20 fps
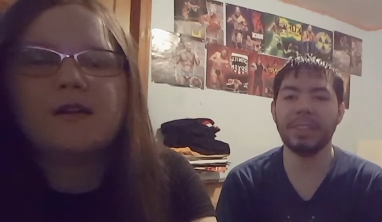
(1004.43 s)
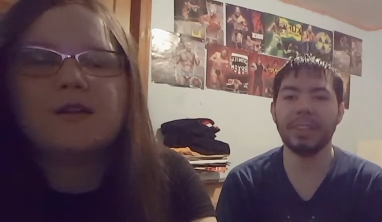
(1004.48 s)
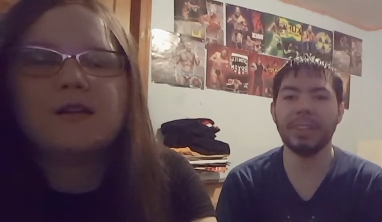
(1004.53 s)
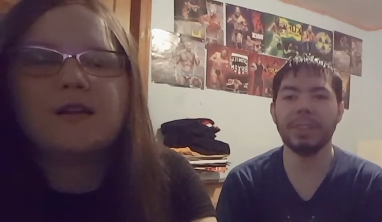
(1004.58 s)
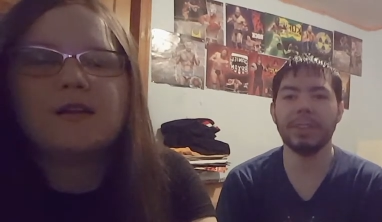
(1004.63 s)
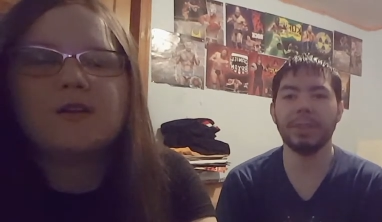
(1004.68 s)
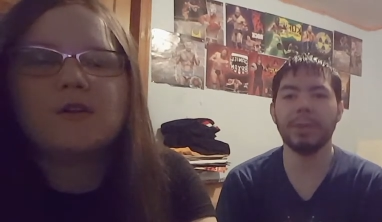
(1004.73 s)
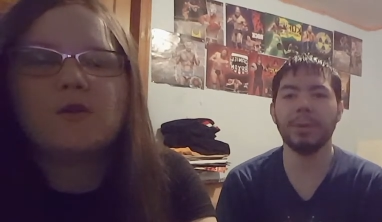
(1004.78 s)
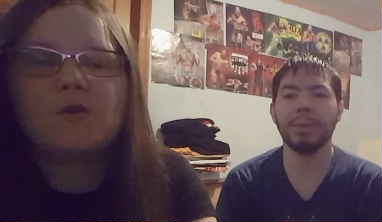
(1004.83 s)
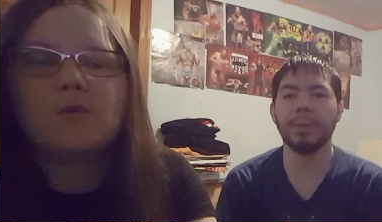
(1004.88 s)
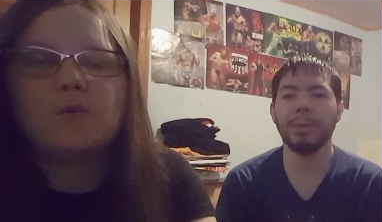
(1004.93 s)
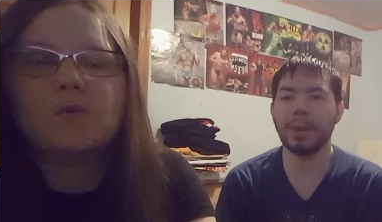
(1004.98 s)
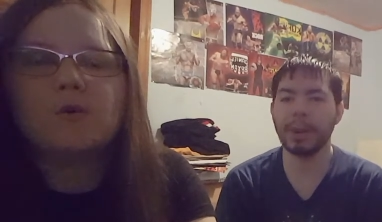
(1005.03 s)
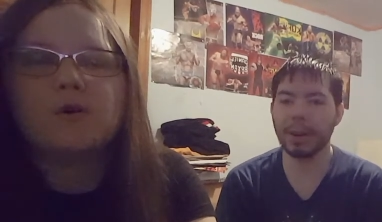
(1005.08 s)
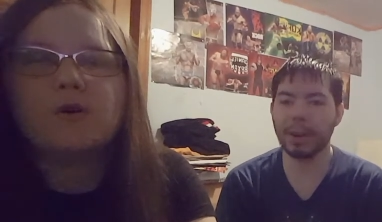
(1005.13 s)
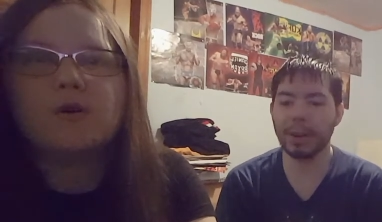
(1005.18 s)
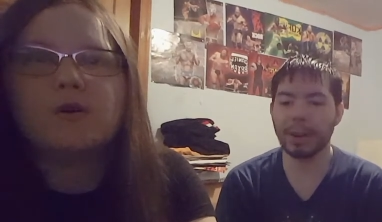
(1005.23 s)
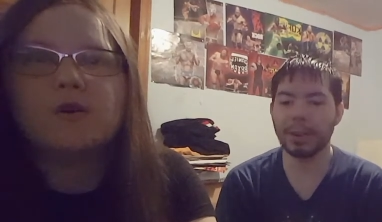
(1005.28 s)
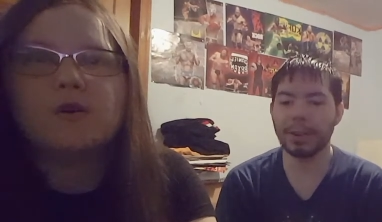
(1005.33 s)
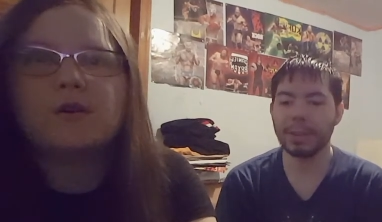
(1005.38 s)
Speaker 1: in the
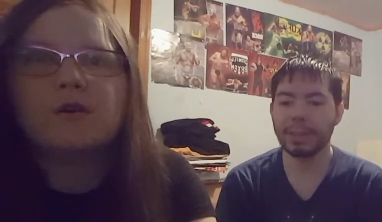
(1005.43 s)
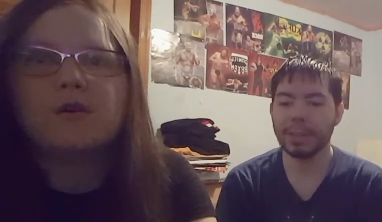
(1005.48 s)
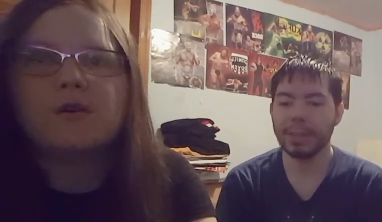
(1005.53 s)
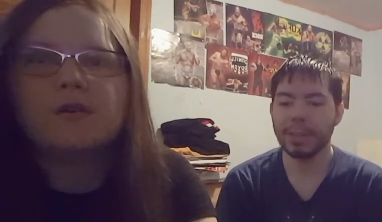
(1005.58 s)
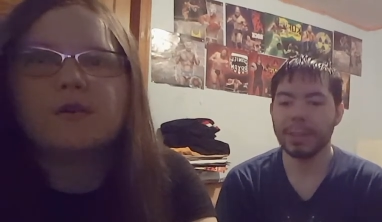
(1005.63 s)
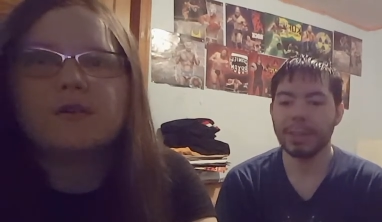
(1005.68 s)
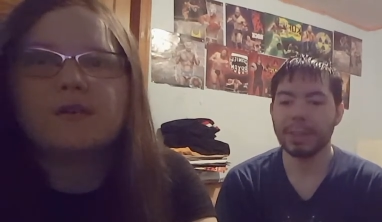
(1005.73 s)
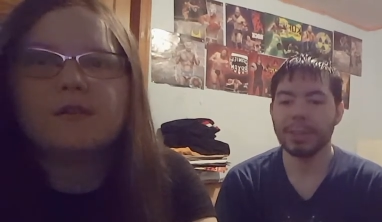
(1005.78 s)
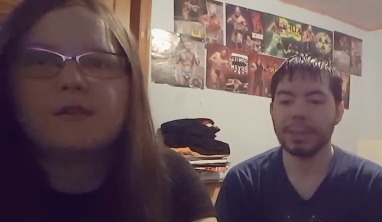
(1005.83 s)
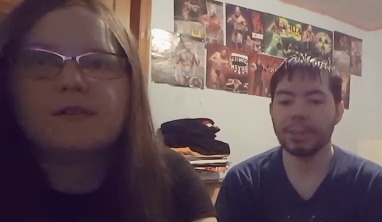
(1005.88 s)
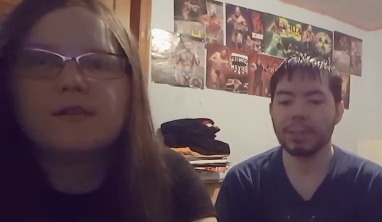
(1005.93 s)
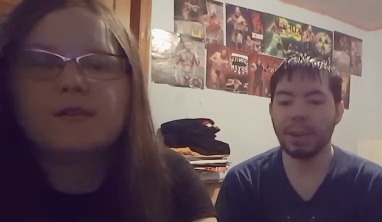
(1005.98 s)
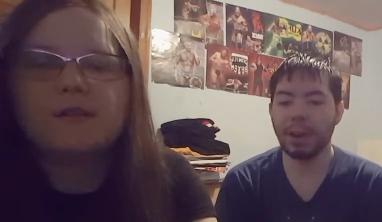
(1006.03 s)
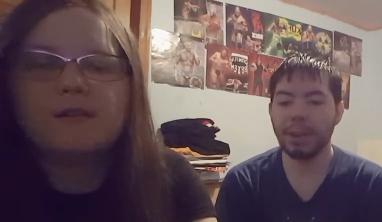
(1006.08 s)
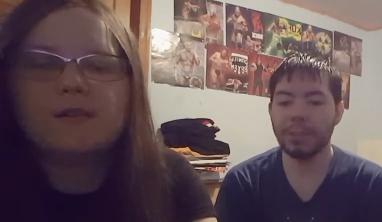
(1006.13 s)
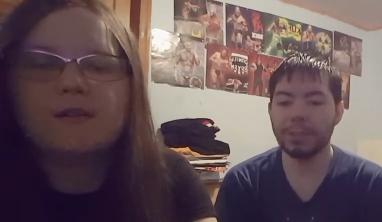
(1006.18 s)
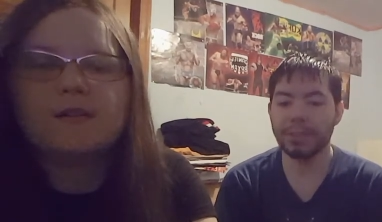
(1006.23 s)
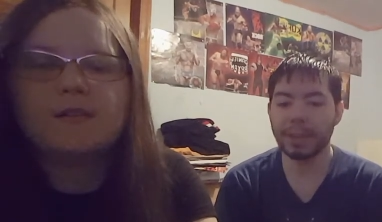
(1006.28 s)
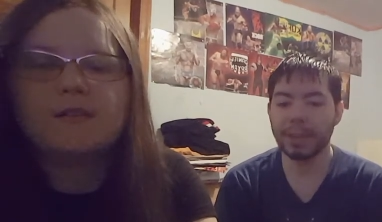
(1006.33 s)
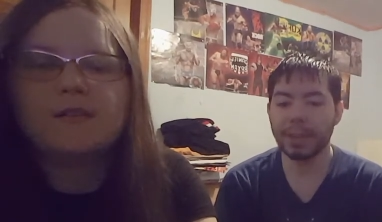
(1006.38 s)
world.
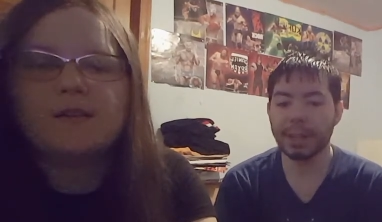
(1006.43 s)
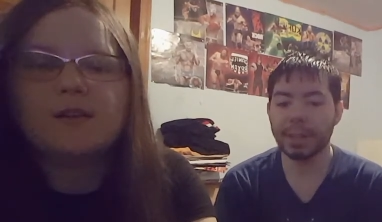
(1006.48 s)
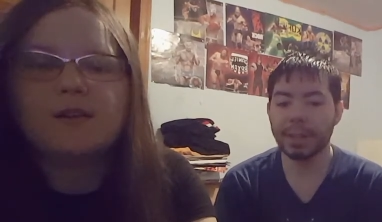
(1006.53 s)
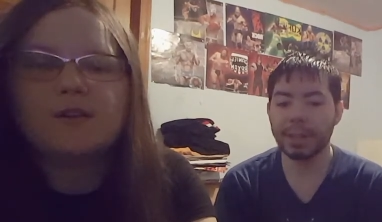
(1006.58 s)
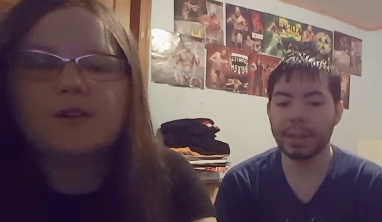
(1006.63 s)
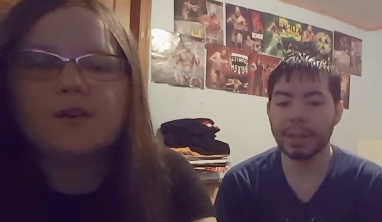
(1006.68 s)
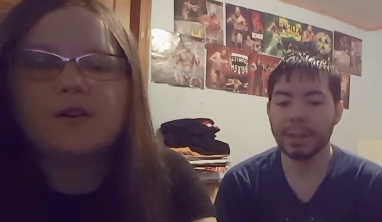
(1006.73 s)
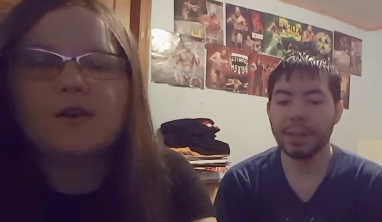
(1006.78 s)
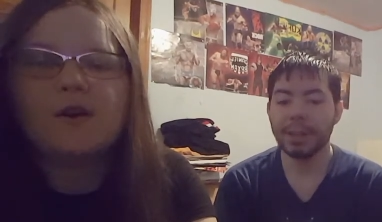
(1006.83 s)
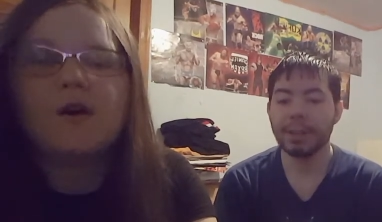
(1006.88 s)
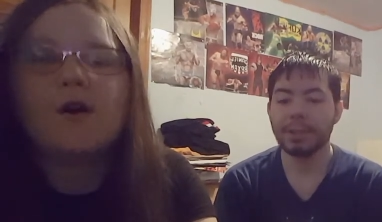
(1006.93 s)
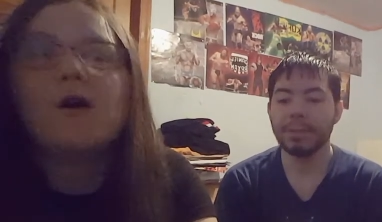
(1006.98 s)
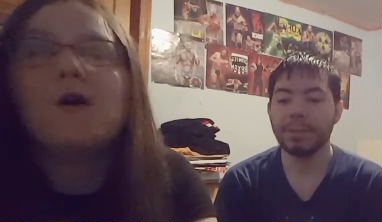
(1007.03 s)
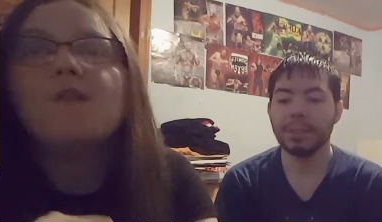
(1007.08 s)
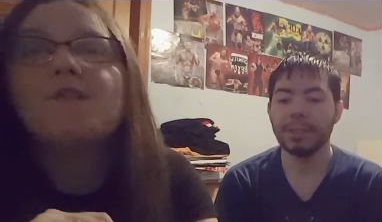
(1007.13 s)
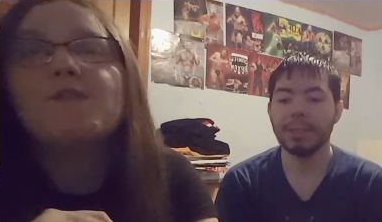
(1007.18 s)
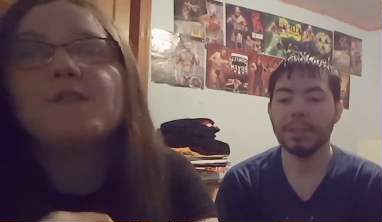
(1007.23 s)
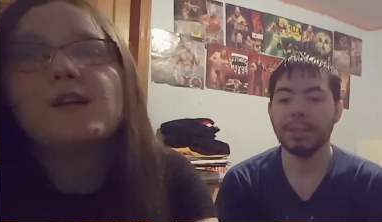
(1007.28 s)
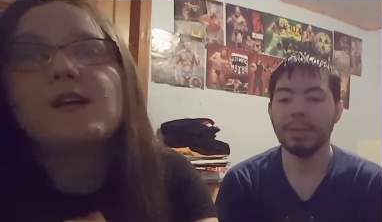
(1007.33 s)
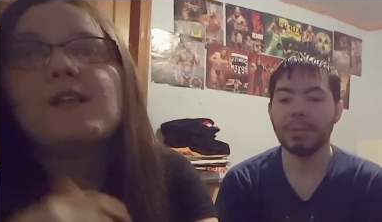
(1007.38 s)
Dolph Ziggler
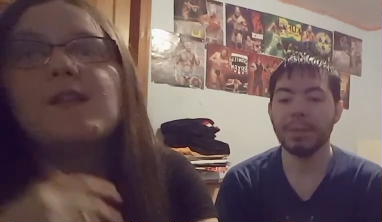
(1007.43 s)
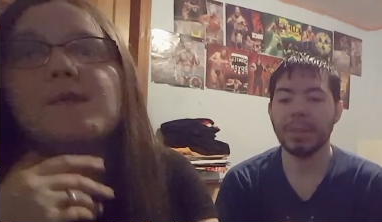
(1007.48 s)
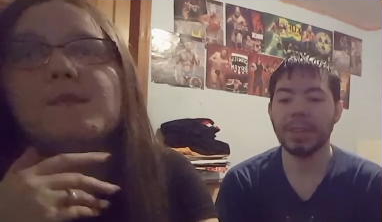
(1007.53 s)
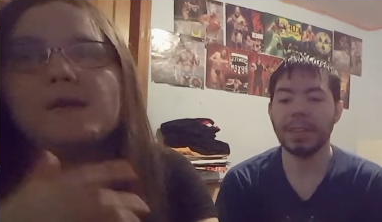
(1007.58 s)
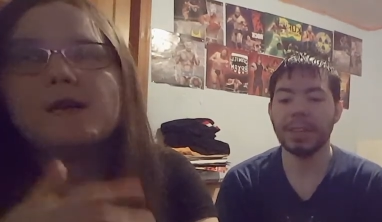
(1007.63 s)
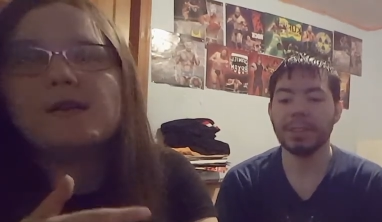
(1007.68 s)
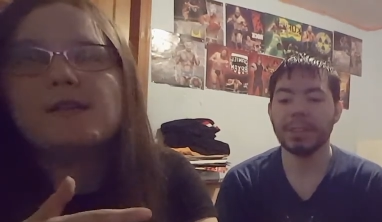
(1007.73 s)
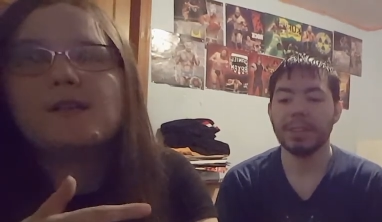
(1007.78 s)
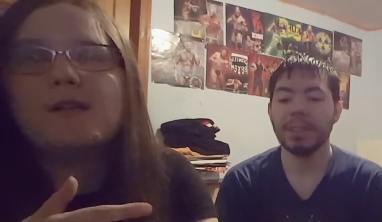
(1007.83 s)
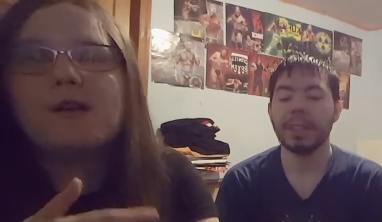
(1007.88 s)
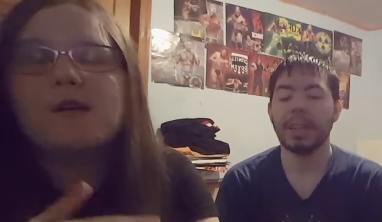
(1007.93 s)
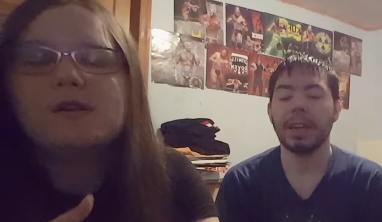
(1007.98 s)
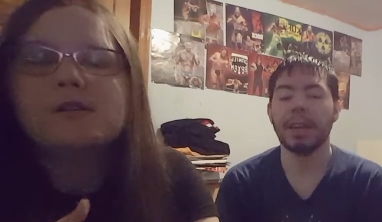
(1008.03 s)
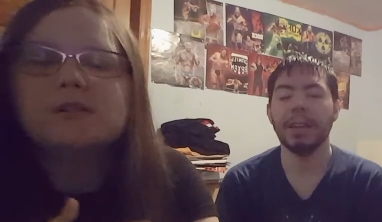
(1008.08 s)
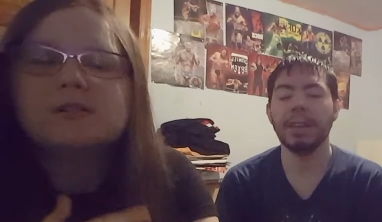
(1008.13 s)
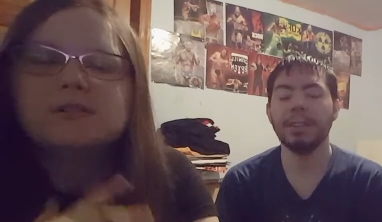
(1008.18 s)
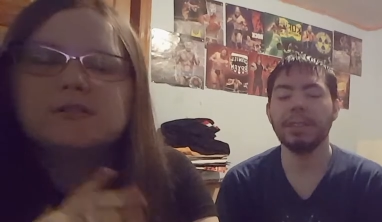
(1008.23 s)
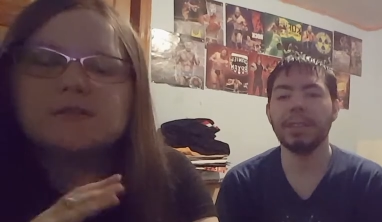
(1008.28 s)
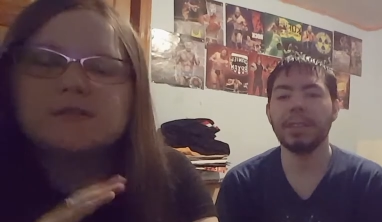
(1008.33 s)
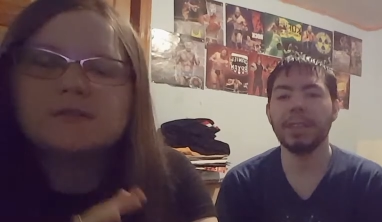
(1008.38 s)
versus The Miz. Now,
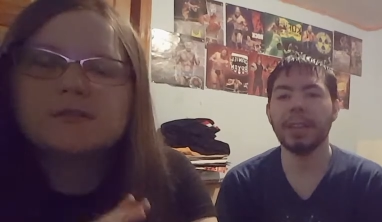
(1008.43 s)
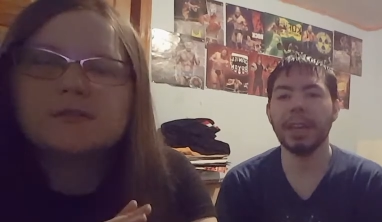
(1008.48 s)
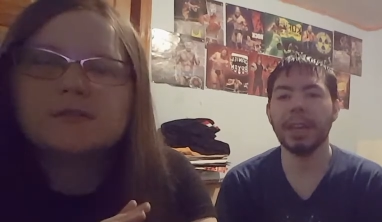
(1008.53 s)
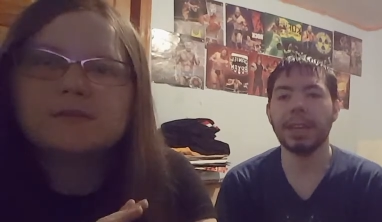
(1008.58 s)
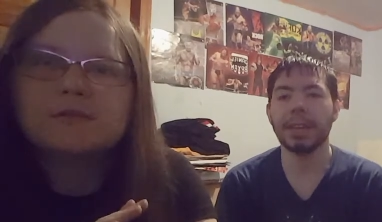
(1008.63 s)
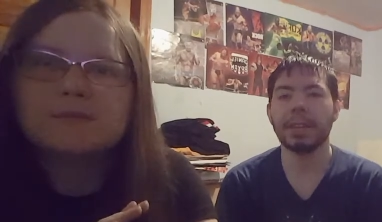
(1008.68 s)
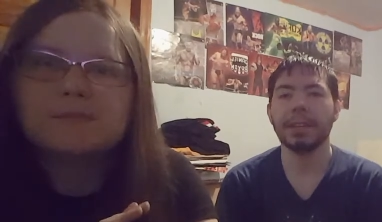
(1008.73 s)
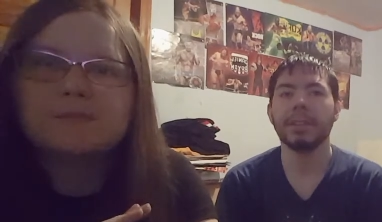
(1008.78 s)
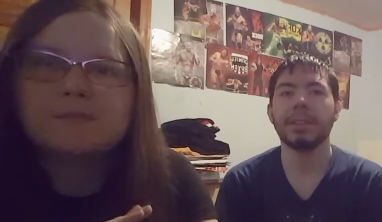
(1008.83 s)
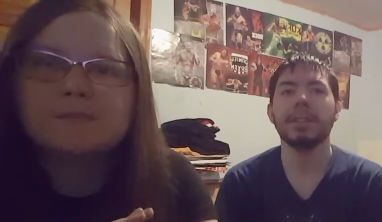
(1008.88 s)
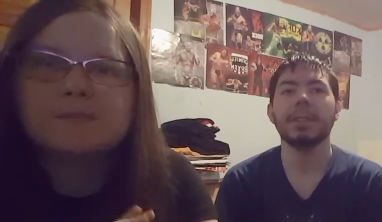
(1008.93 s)
here's the thing.